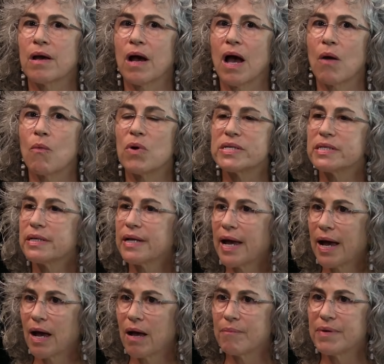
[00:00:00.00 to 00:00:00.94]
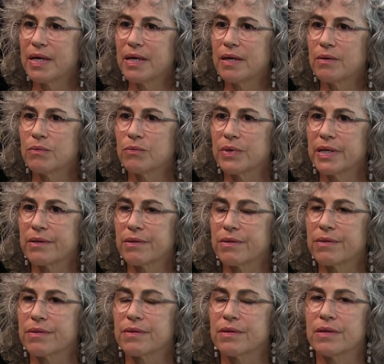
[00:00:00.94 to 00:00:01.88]
I wasn't happy
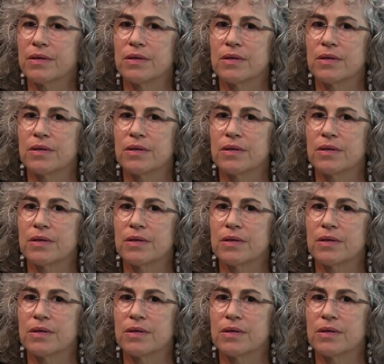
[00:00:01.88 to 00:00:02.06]
with